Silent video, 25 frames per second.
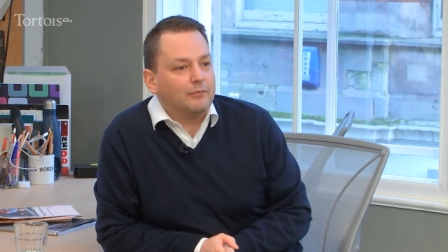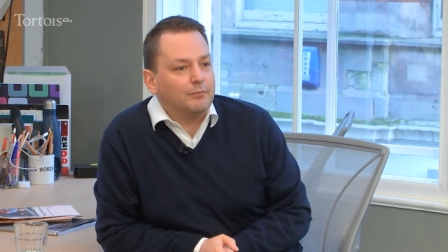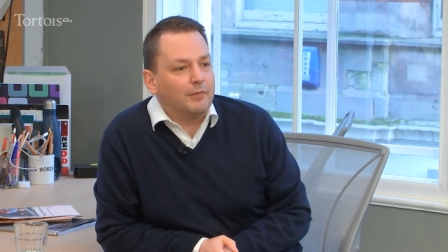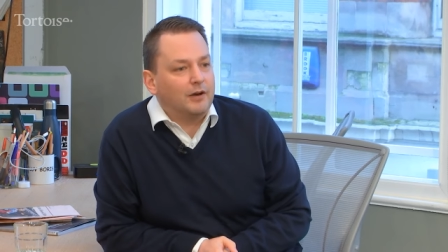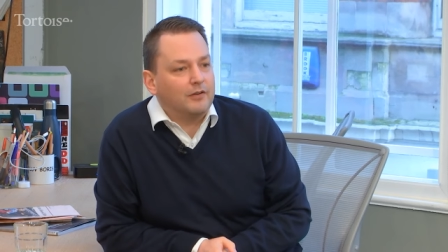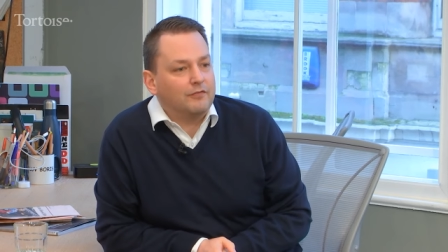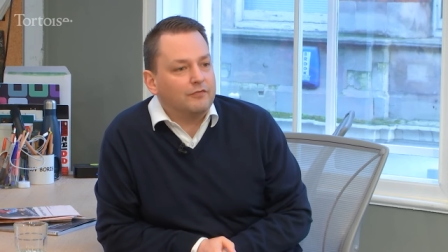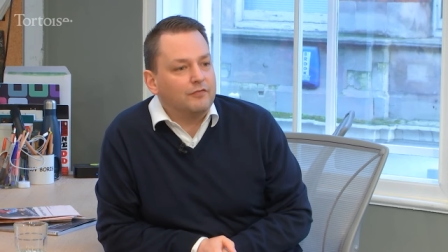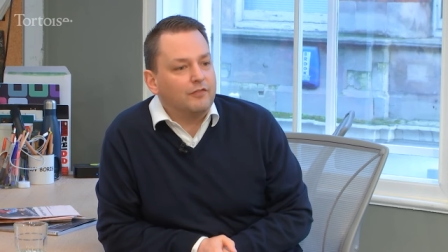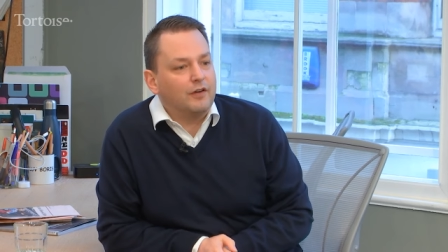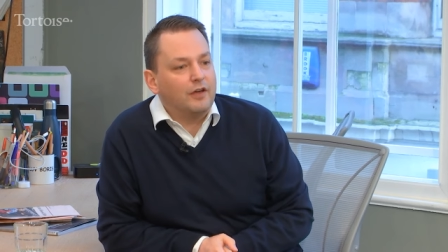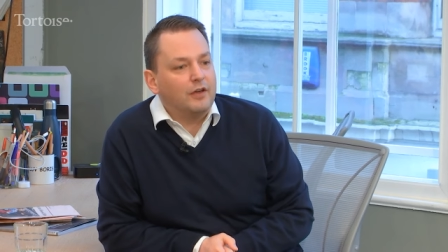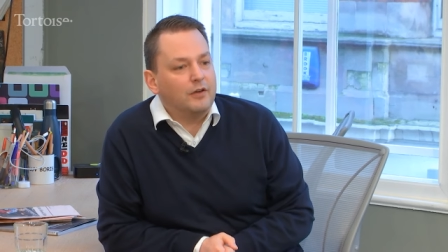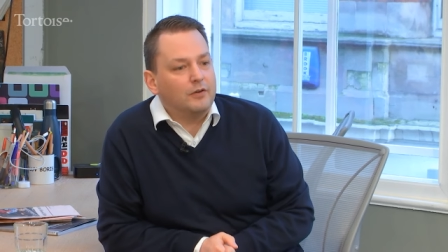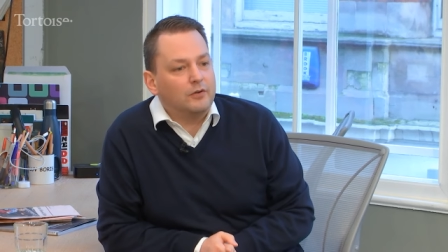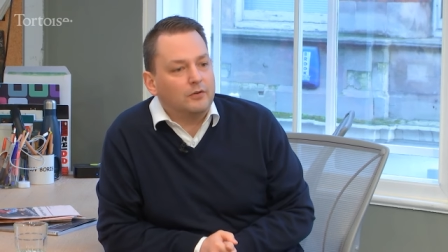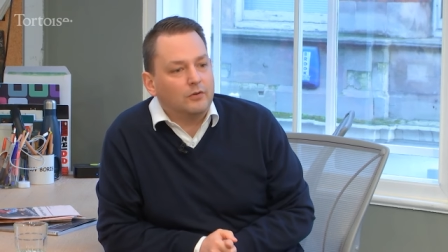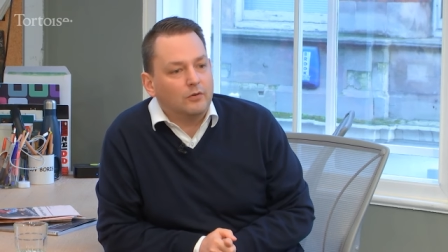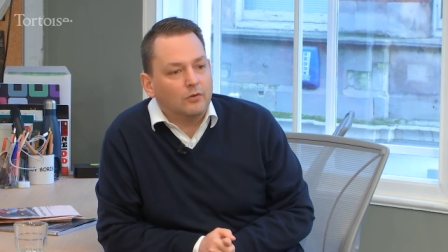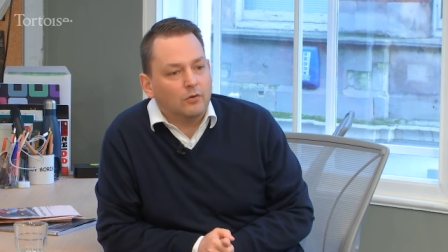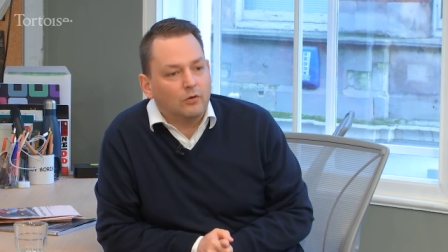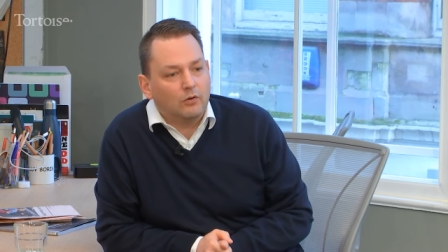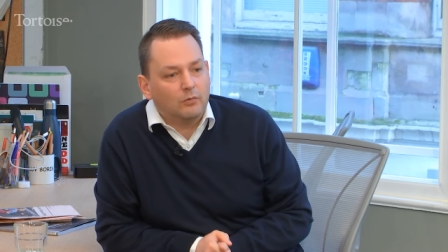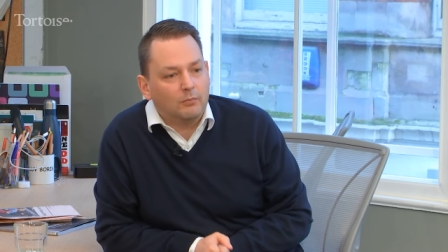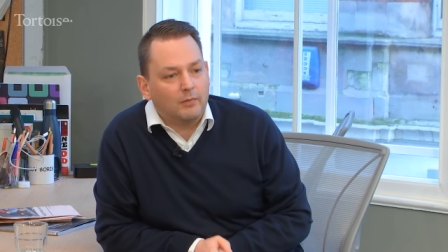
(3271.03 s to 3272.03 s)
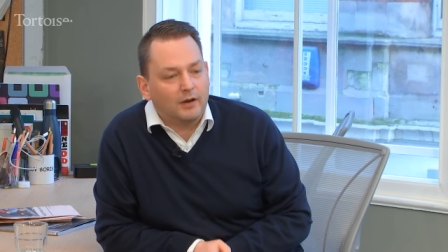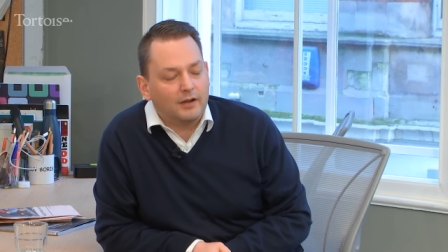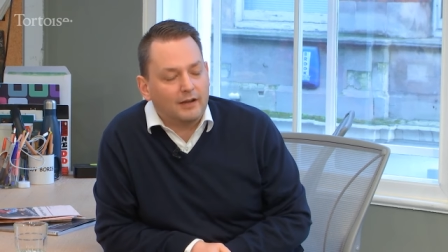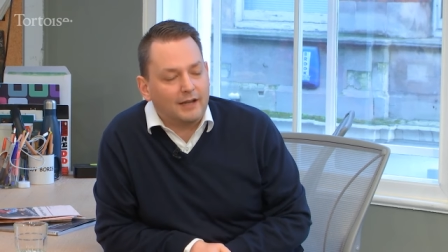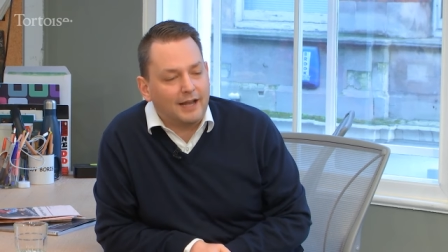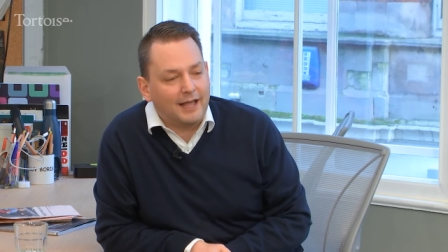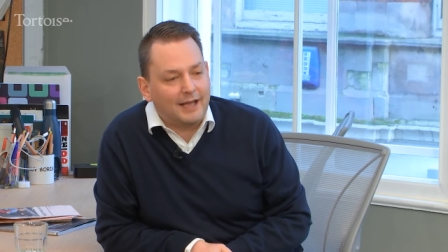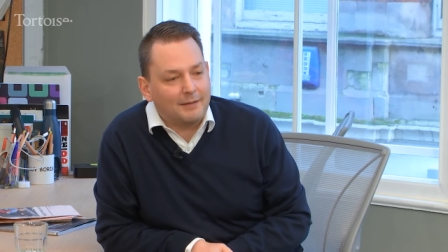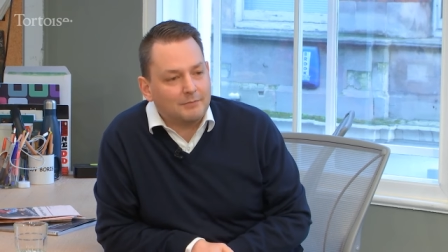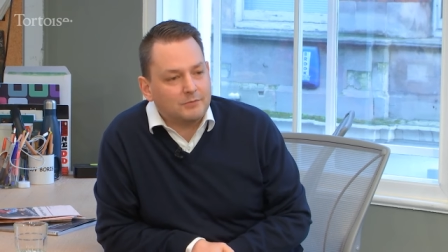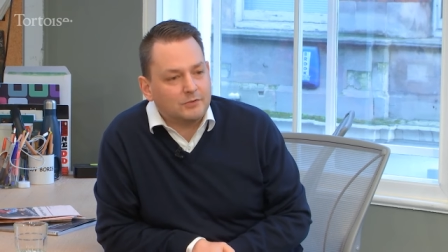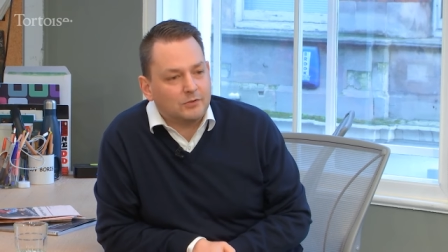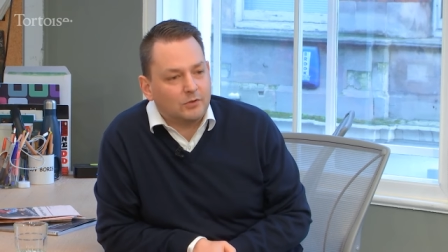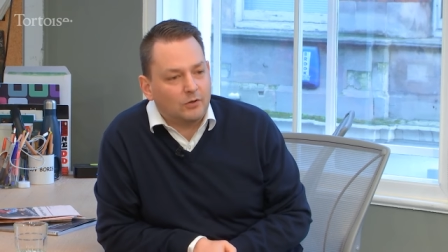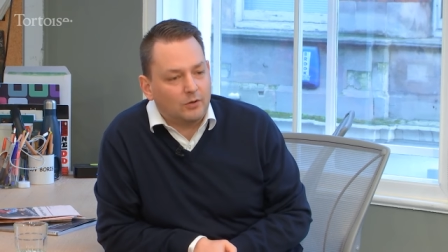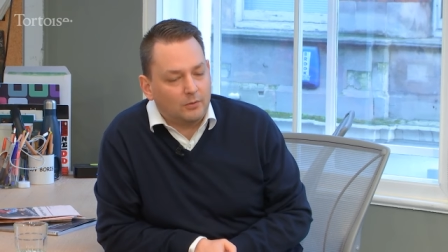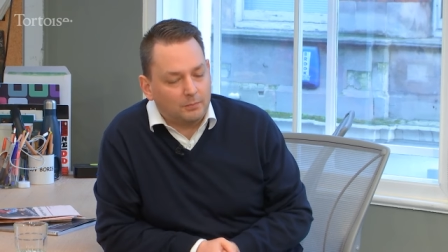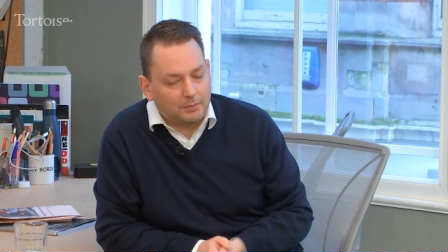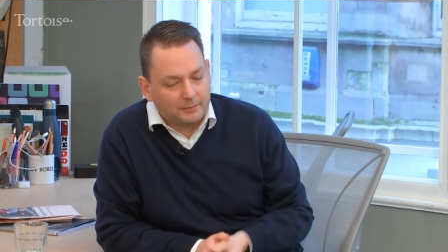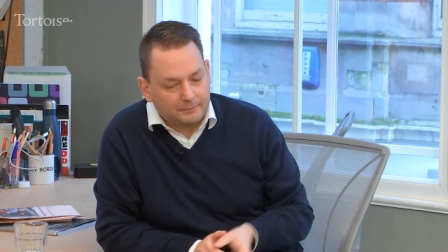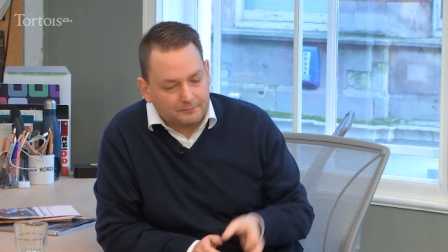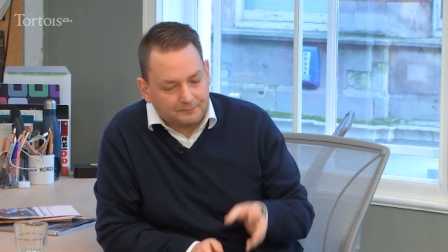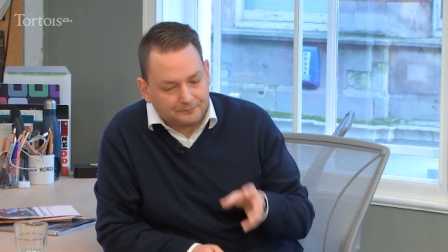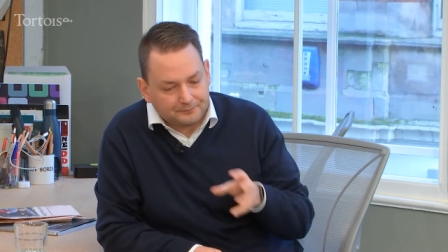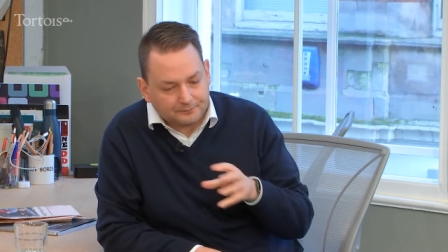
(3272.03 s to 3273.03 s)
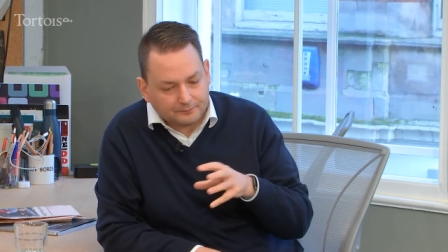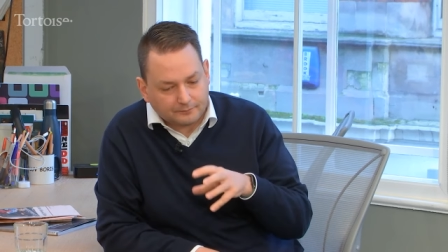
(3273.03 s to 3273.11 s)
in my phone or my laptop